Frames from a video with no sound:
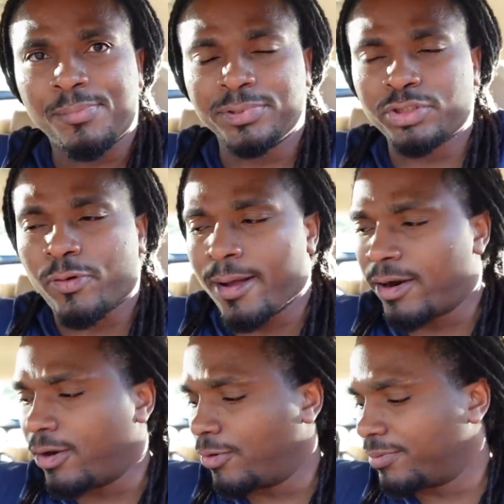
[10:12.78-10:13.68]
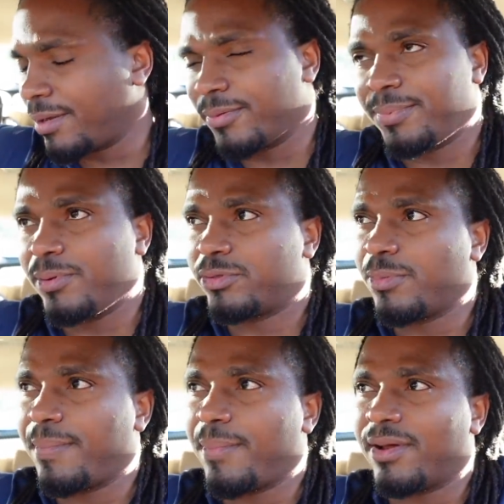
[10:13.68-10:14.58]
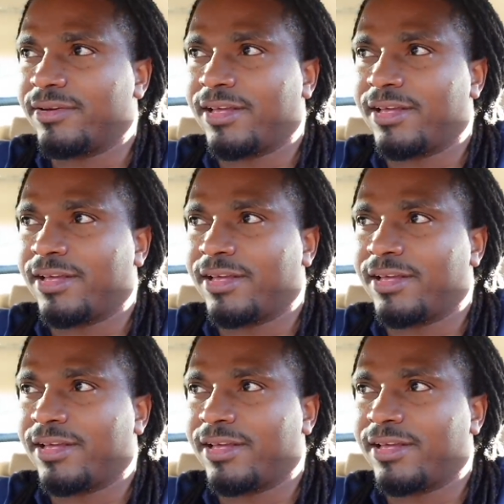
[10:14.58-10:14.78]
Put your crown on. Too many people have,